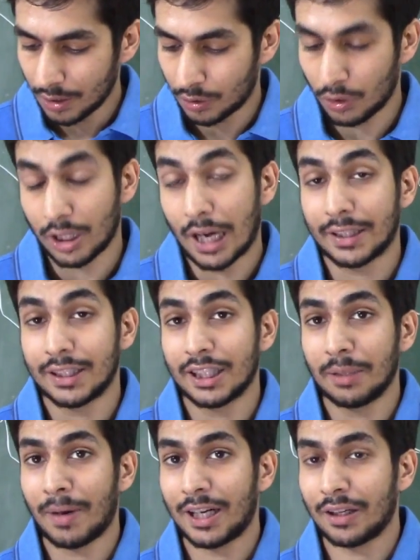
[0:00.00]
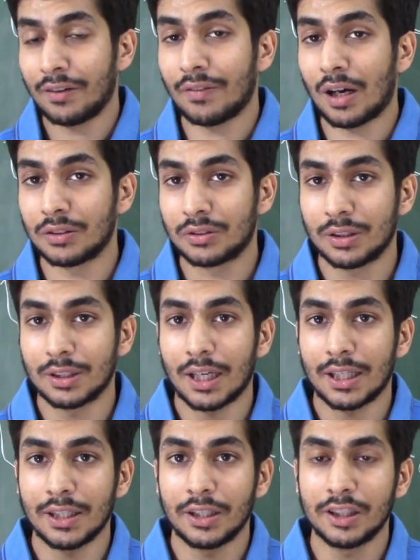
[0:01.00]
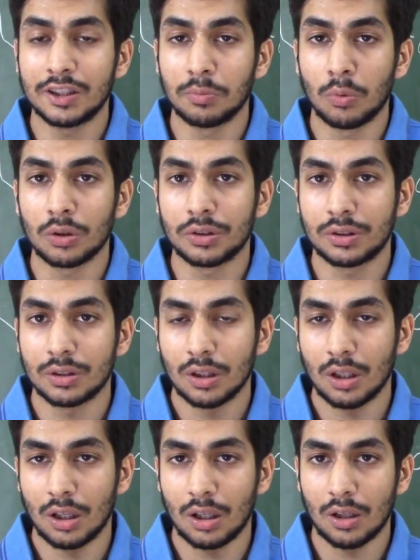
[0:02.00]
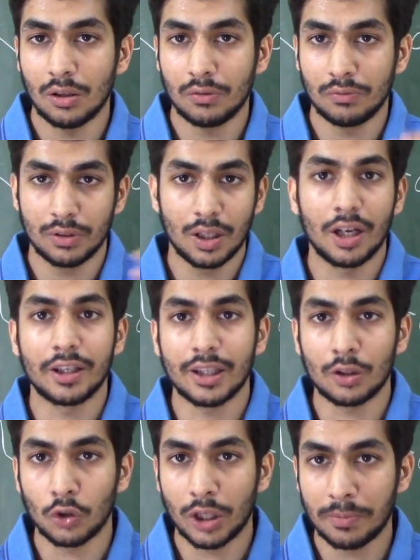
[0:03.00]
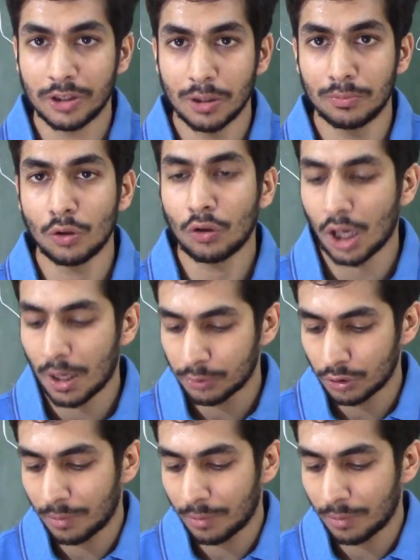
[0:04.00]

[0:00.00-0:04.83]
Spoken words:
So I think he might have answered that he reads books related to APJ Abdul Kalam.